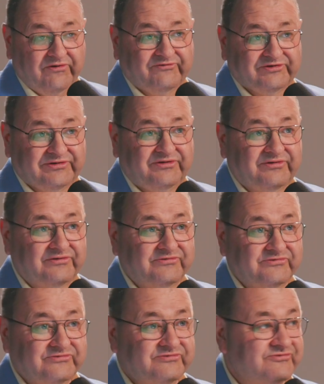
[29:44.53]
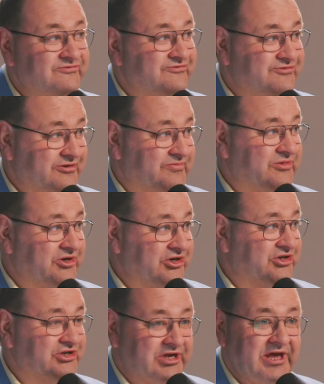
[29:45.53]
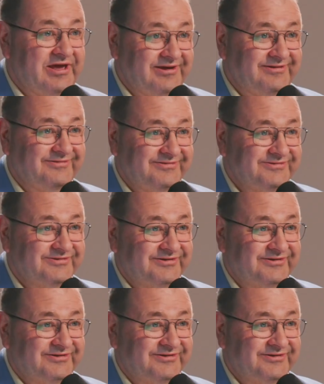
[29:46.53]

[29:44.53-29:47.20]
overthrew the British king,